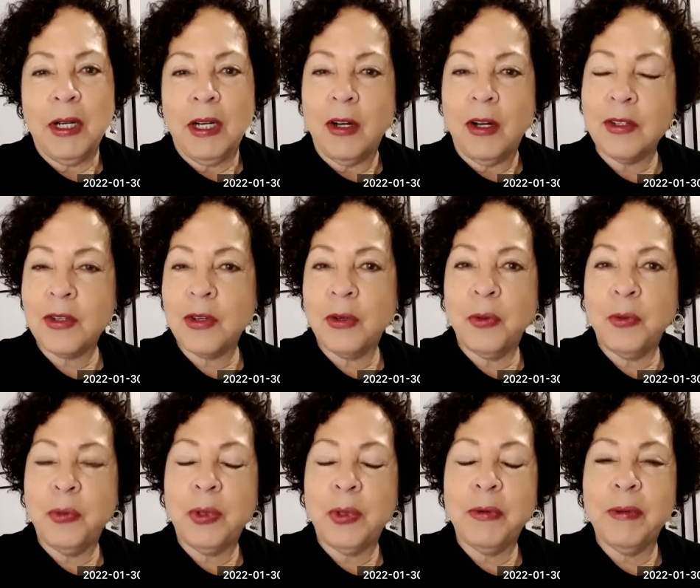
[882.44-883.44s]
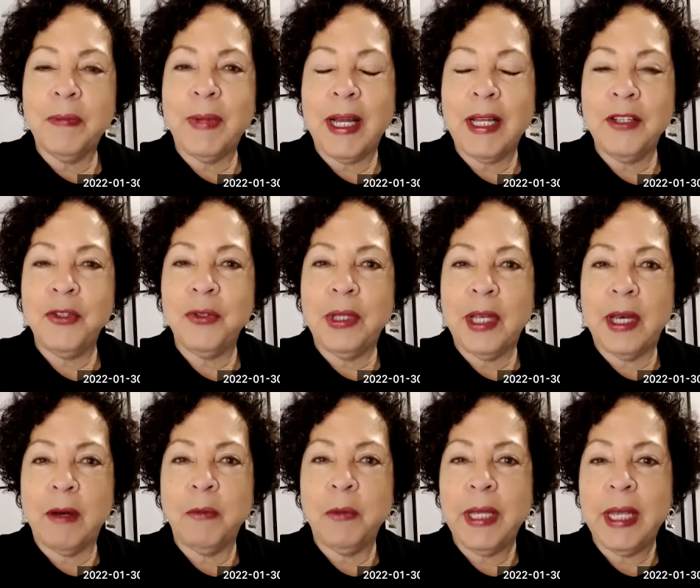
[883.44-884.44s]
Also, we'll remind you
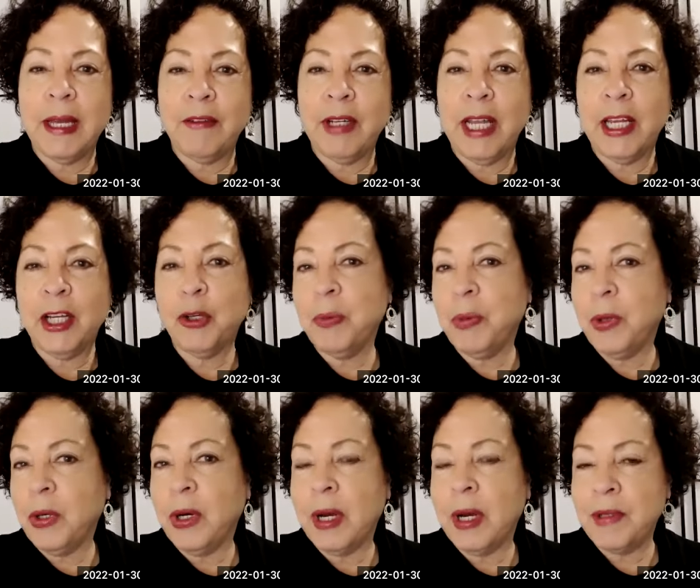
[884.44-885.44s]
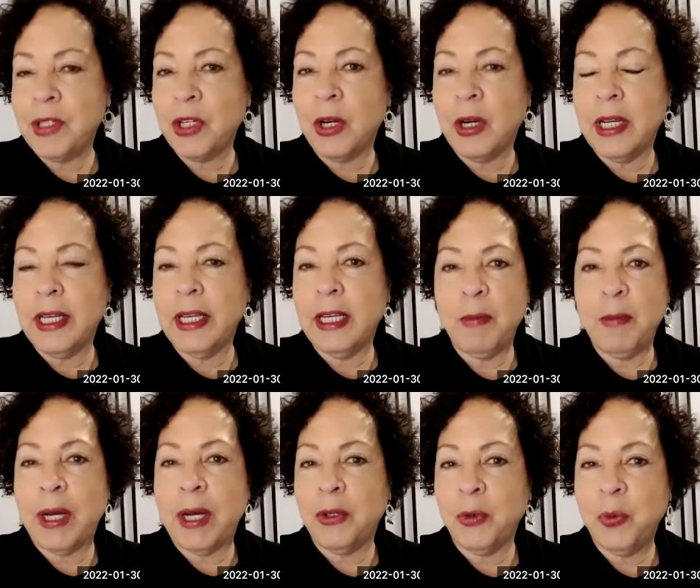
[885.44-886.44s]
that we have an anchor program starting in
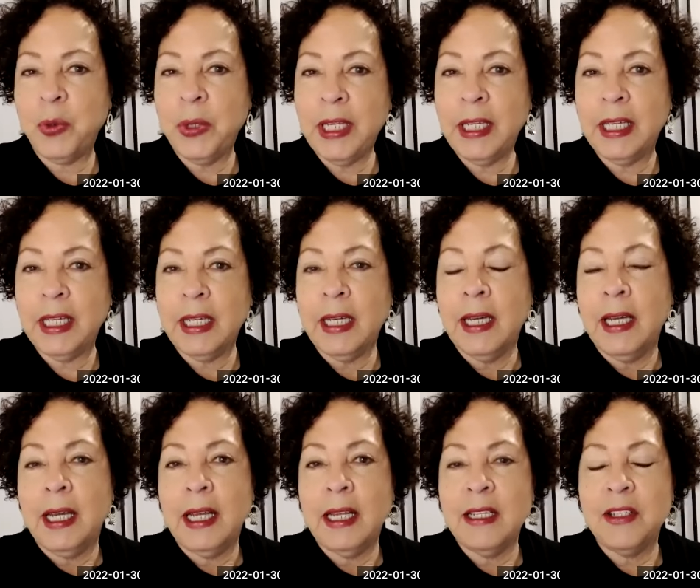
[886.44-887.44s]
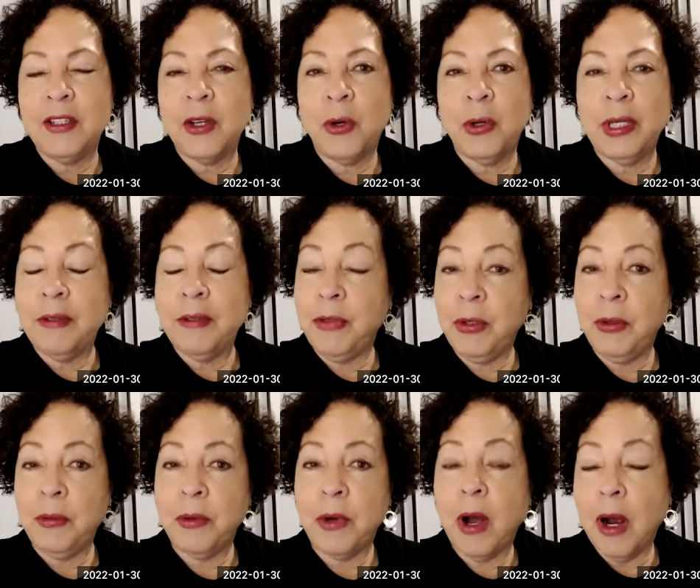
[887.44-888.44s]
about a week. And so if
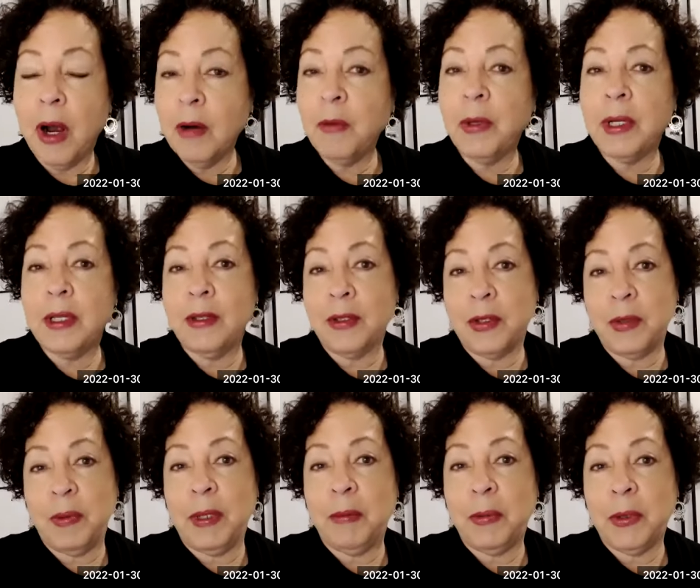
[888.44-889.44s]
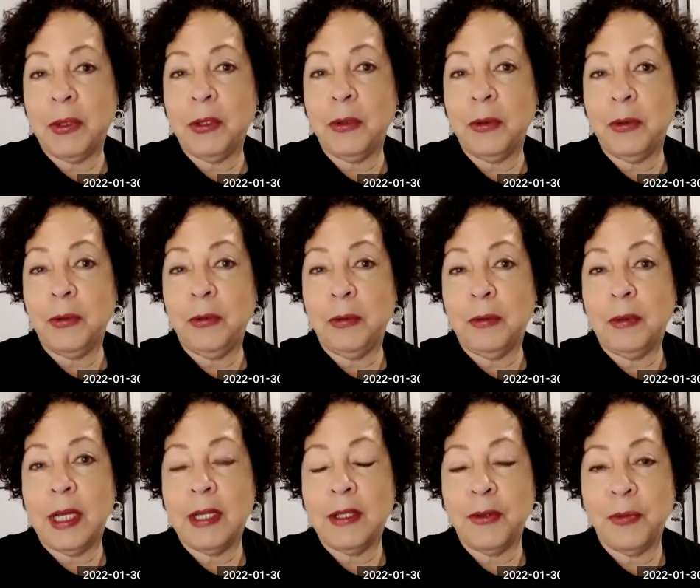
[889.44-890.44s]
you are one of those people who
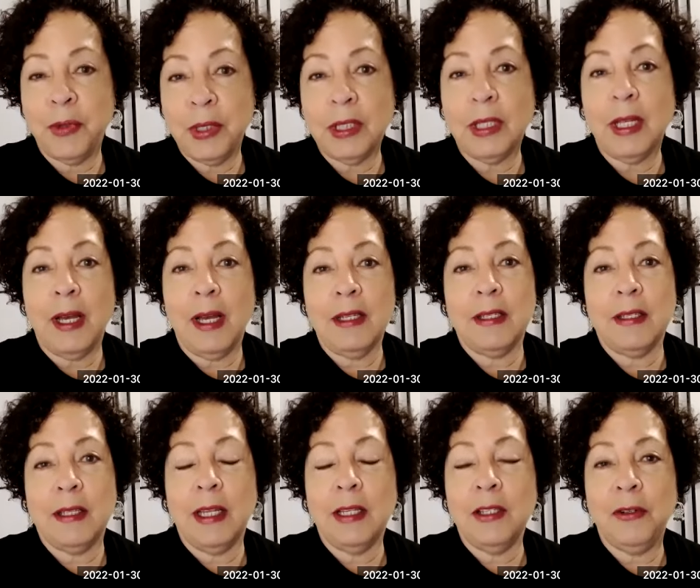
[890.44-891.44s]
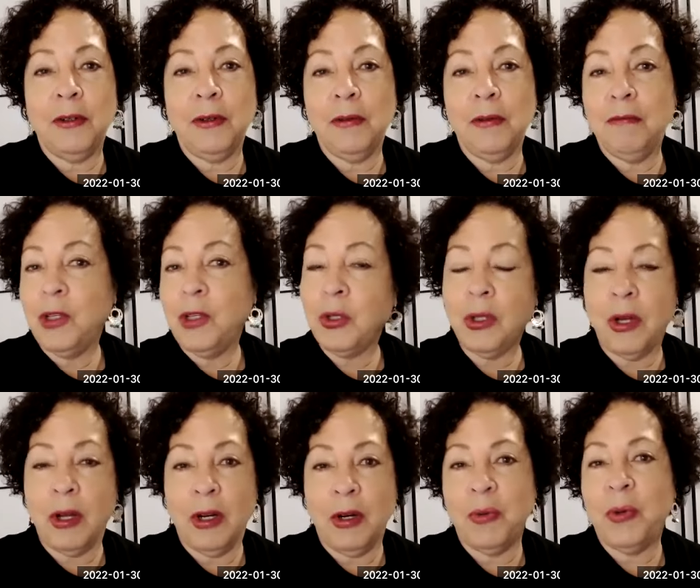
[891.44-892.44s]
has realized that you no
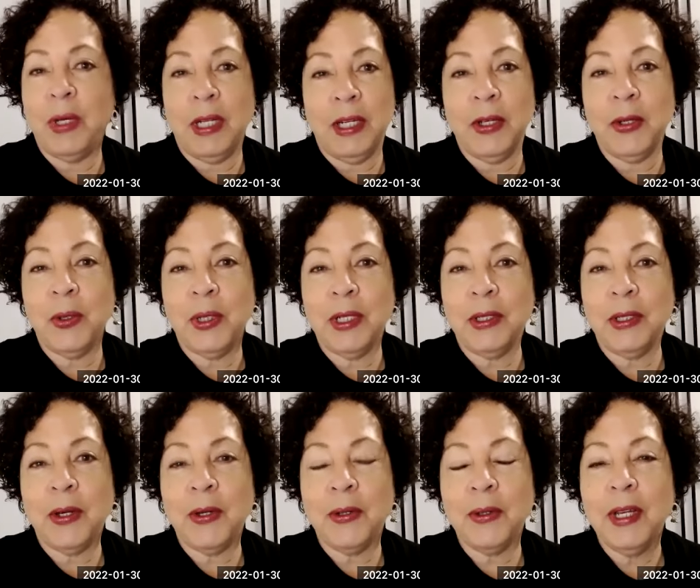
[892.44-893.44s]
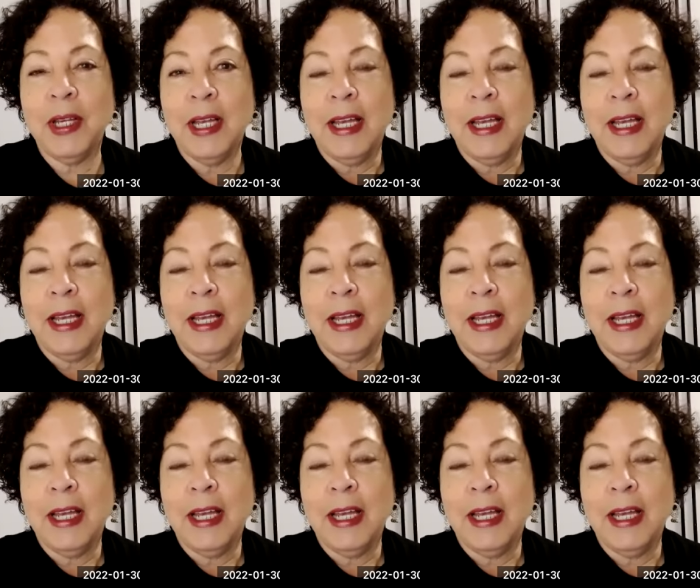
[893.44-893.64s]
longer want to go it alone,